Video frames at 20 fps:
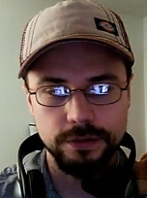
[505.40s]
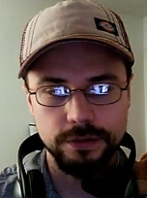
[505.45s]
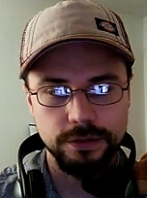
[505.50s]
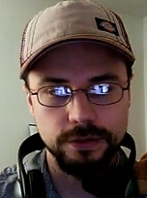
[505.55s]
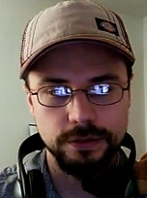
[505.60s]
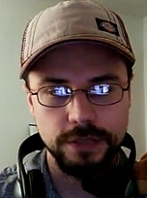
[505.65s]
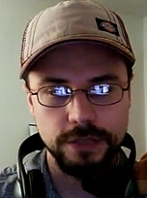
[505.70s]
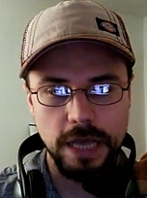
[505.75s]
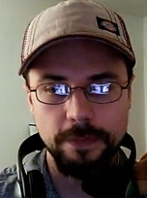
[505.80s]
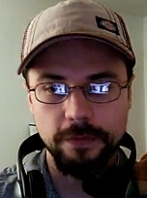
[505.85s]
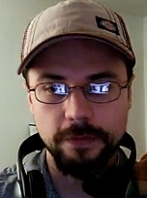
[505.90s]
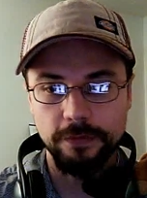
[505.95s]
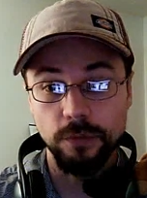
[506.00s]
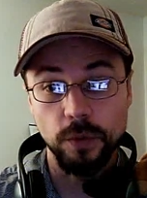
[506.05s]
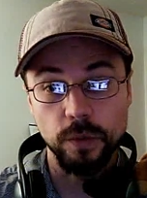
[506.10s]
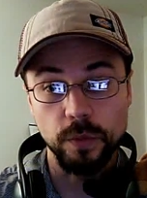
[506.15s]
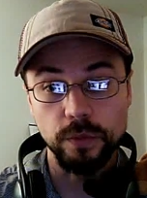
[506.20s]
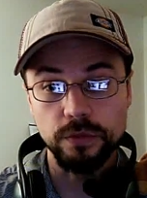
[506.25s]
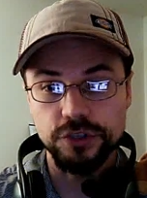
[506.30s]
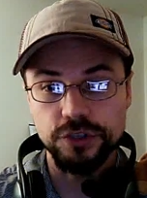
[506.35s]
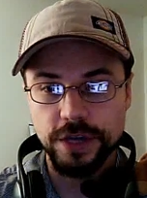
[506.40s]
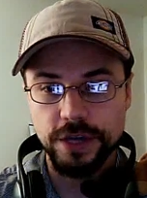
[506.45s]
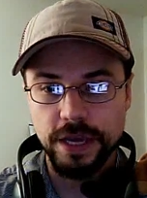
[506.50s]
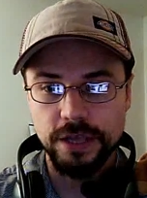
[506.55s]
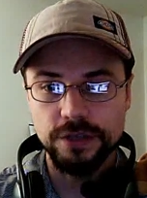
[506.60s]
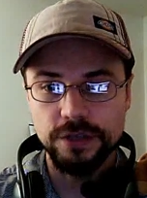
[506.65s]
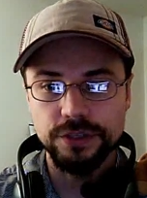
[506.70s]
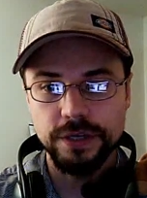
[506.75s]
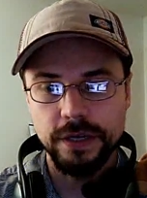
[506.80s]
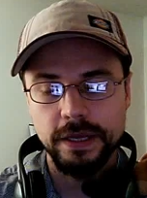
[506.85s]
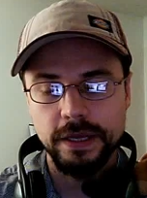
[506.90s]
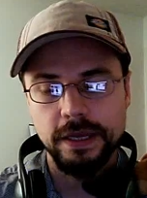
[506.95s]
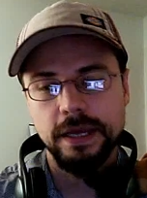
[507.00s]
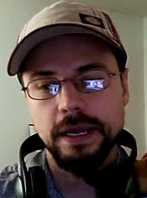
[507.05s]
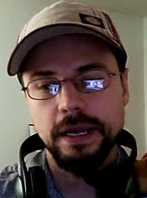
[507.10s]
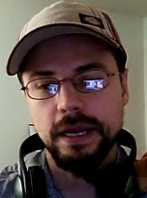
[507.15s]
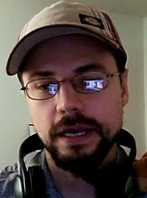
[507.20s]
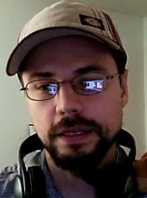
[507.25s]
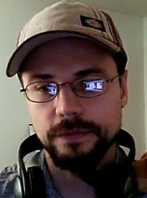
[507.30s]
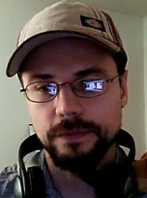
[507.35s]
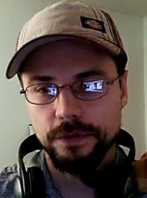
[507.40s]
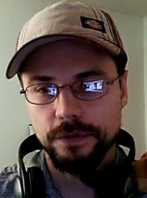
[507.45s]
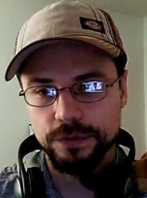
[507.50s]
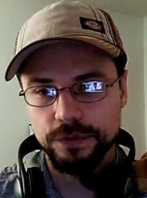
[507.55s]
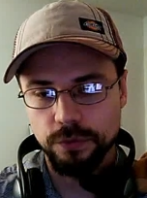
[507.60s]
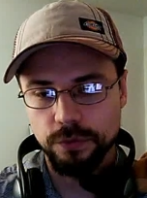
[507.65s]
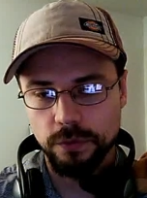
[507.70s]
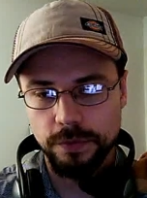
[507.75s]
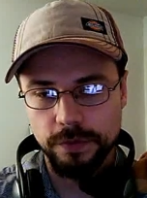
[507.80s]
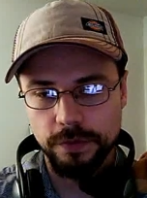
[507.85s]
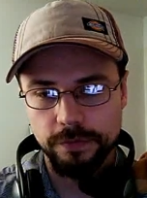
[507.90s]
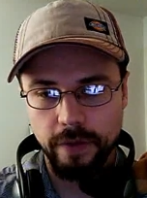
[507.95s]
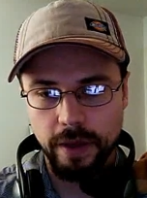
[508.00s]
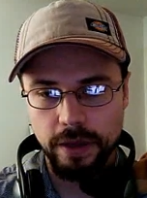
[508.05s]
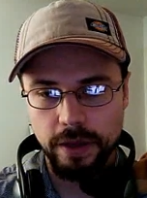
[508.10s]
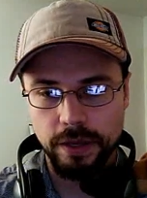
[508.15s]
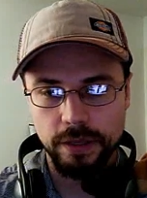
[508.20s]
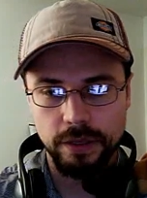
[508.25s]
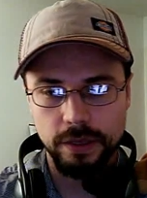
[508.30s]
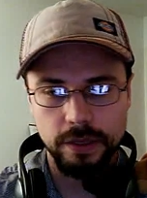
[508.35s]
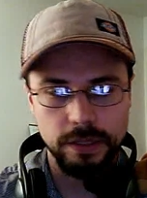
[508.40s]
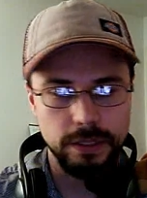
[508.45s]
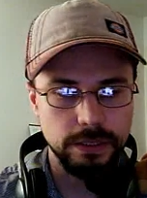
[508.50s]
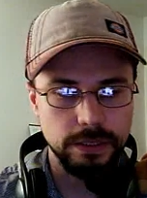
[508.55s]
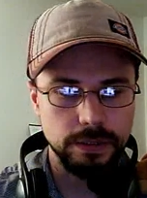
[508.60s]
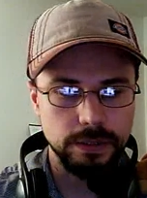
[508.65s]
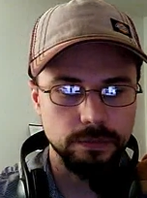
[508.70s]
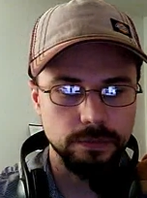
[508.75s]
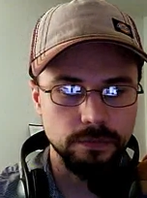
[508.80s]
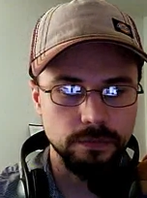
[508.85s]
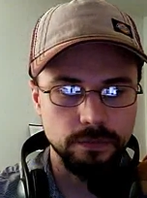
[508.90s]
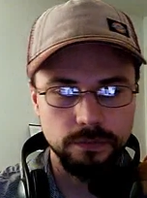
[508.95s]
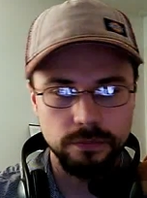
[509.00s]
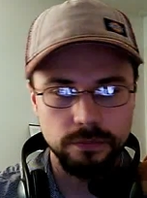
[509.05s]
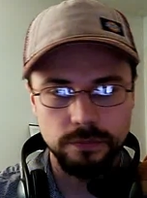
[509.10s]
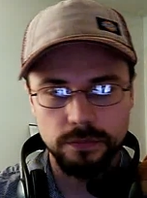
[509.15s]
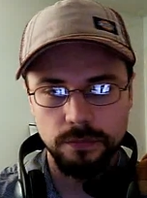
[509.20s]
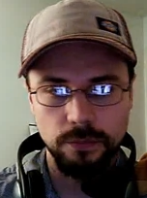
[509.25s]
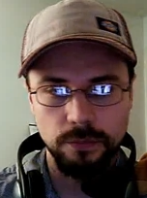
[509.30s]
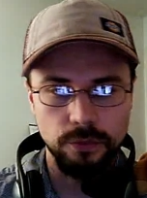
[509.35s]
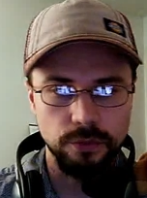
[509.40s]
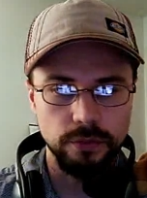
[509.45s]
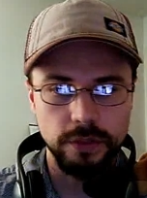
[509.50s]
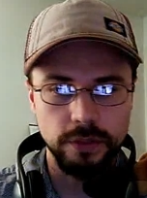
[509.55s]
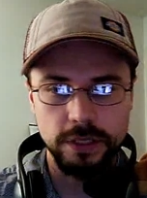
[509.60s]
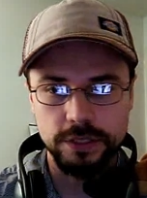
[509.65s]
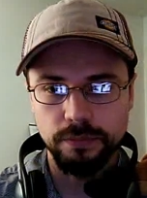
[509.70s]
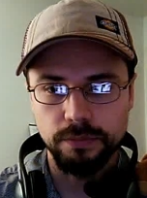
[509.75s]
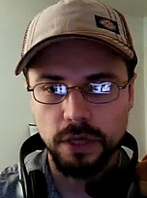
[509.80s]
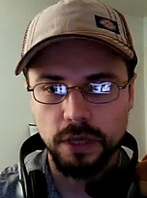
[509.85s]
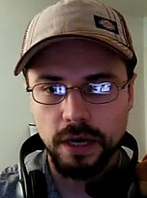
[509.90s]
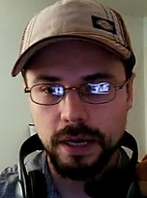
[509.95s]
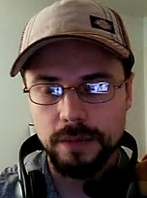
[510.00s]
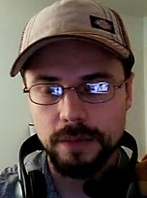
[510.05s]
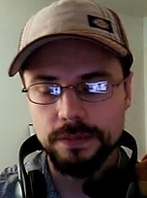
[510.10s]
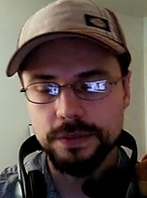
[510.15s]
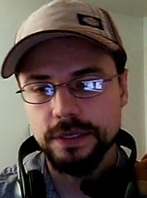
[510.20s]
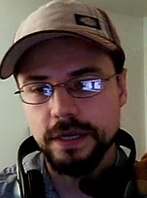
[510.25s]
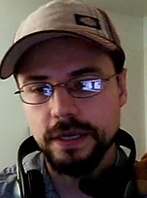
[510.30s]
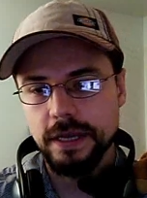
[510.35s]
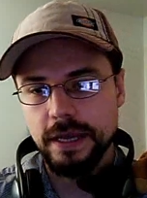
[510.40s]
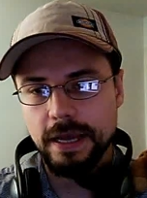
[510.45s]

type of war will change. At first, it will be fighting um, more or less blobs,